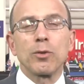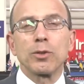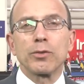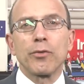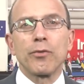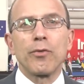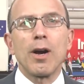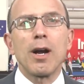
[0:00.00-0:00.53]
votes,
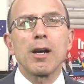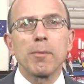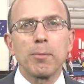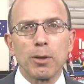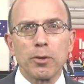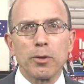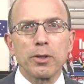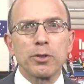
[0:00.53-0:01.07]
far
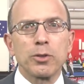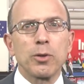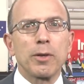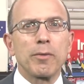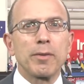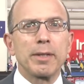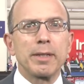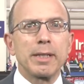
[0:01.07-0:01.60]
below the
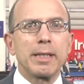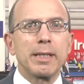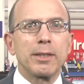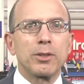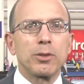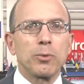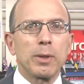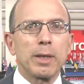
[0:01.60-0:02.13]
200
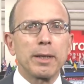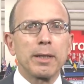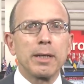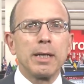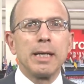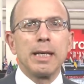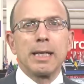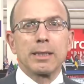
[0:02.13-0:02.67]
needed to win.
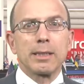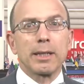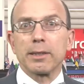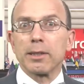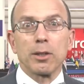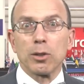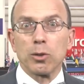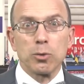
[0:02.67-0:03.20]
He's
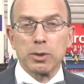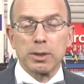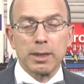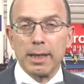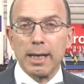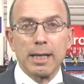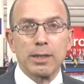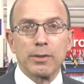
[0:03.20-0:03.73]
likely to lose
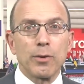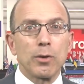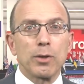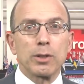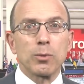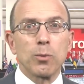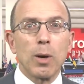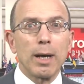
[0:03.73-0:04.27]
today's vote
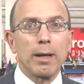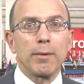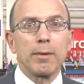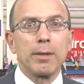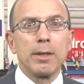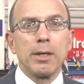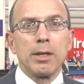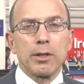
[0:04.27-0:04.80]
as well.
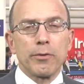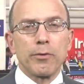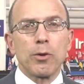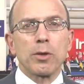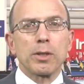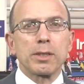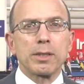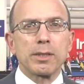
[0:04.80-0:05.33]
The
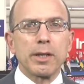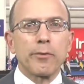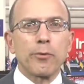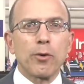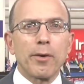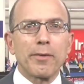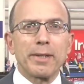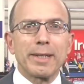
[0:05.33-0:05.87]
focus is
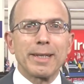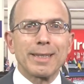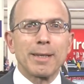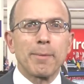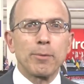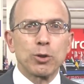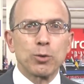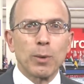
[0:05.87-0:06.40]
therefore on the
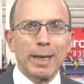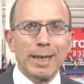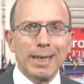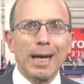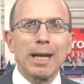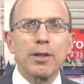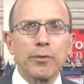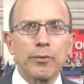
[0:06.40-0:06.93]
December
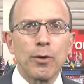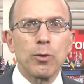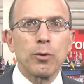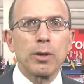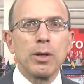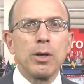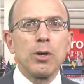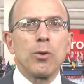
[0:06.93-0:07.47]
29th
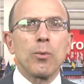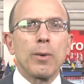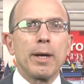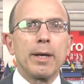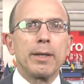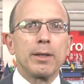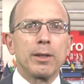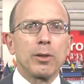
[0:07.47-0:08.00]
vote,
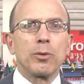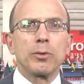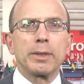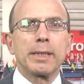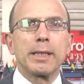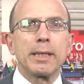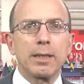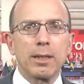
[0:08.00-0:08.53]
when he'll
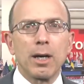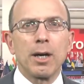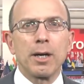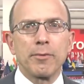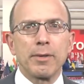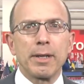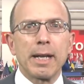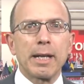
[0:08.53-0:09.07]
only need
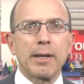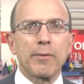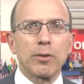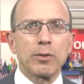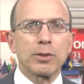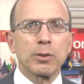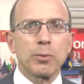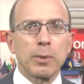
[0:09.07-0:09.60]
180
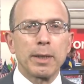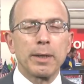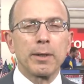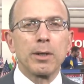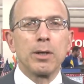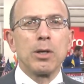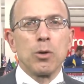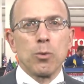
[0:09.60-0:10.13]
votes to
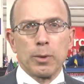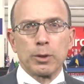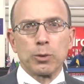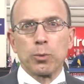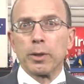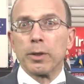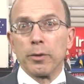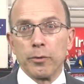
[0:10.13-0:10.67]
win,
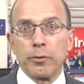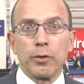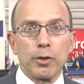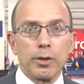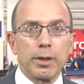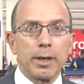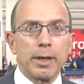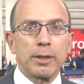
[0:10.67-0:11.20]
which would
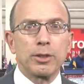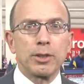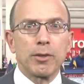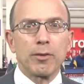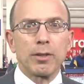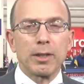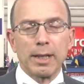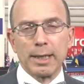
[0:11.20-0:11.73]
avert a
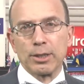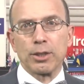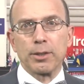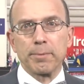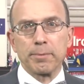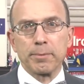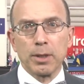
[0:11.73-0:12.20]
general election.